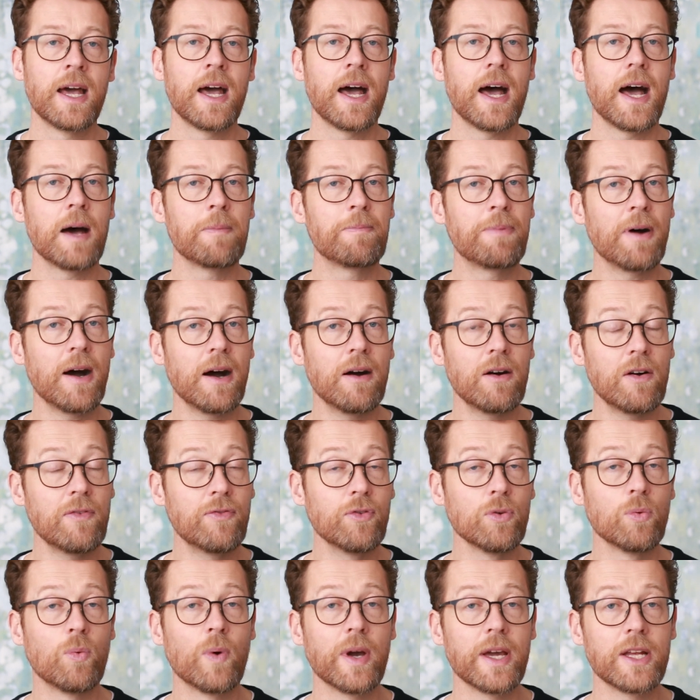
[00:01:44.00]
A
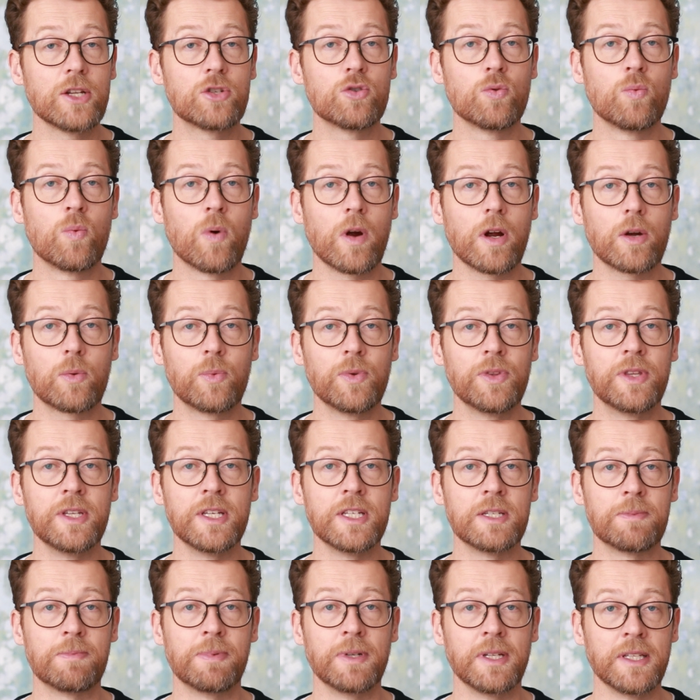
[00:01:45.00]
powerful way to work with
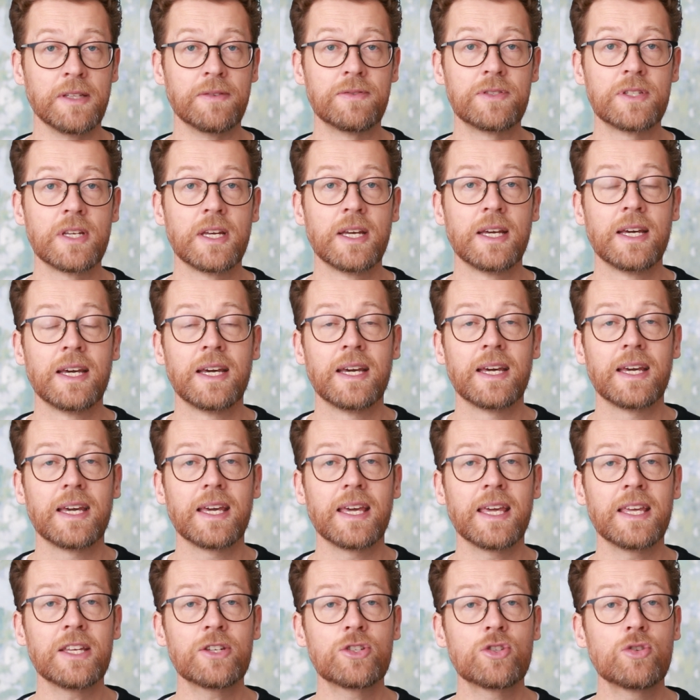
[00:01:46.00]
these beliefs
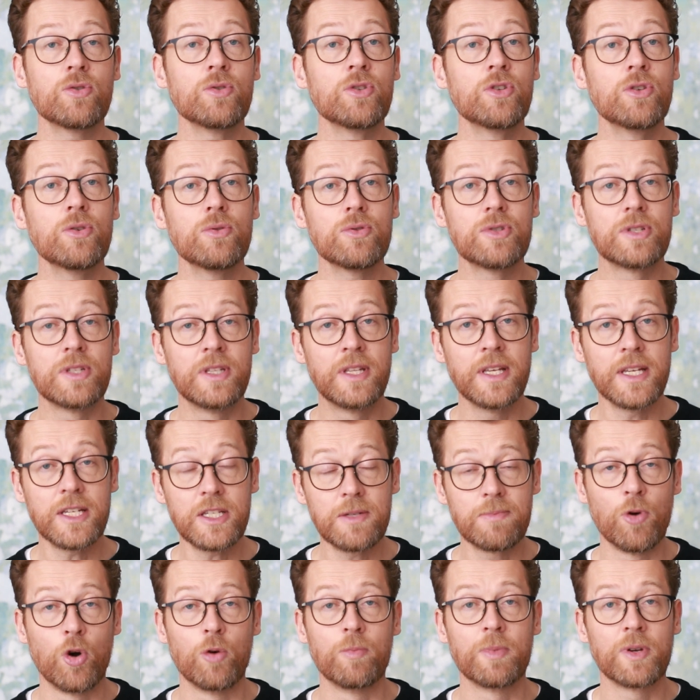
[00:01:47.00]
is to use this
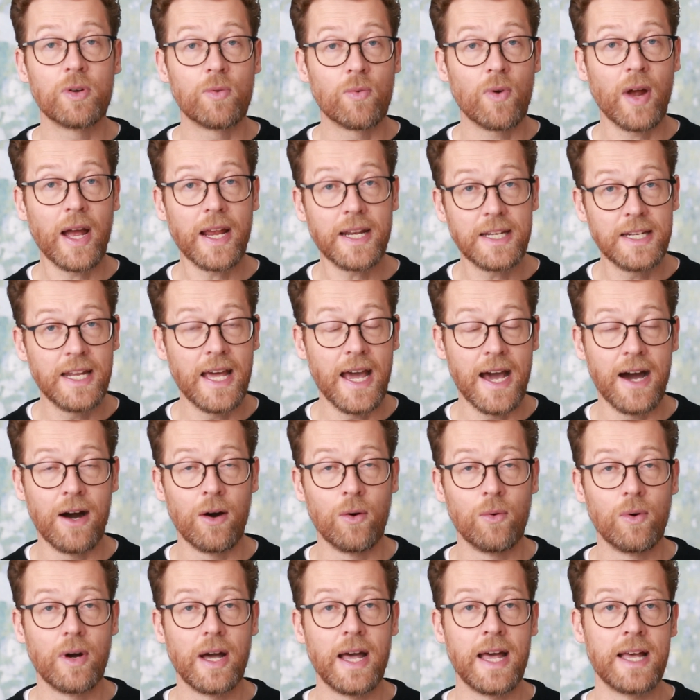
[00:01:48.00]
moment right
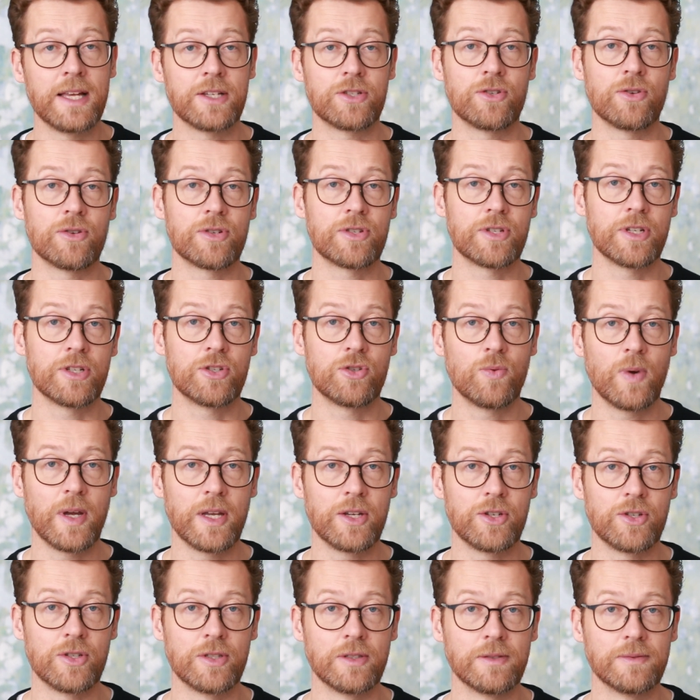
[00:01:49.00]
now as your
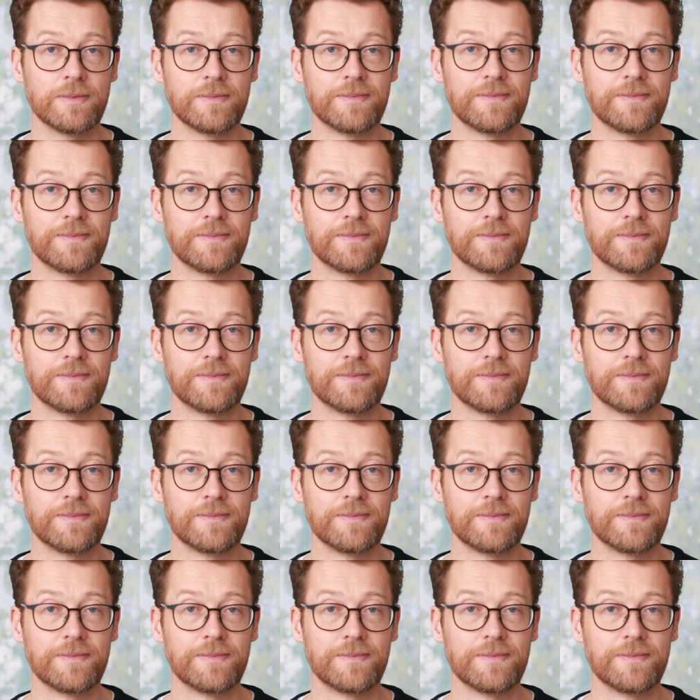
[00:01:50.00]
situation.